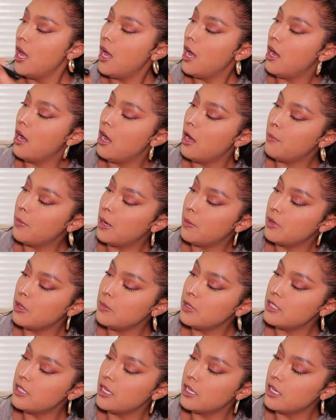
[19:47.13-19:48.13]
I'm going to
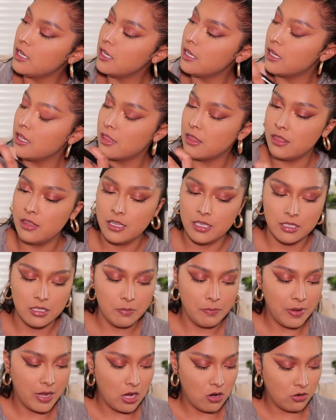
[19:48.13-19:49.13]
be taking
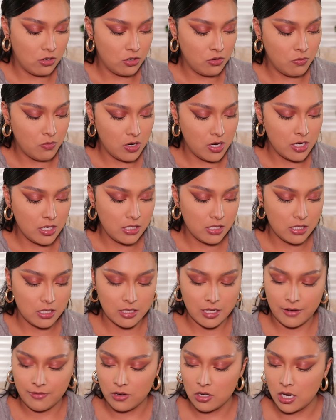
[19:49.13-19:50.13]
this powder one, since
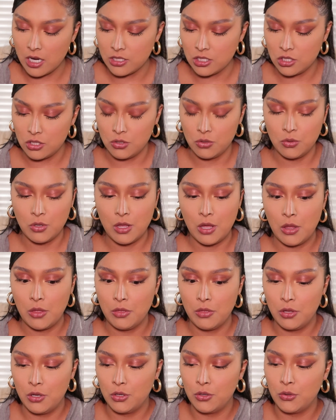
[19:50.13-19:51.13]
I forgot to do
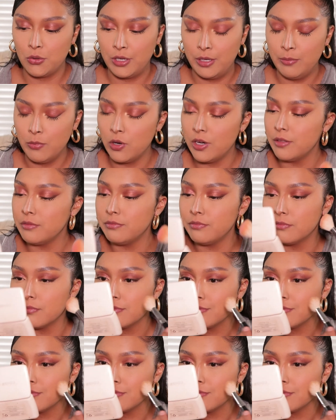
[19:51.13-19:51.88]
the cream one.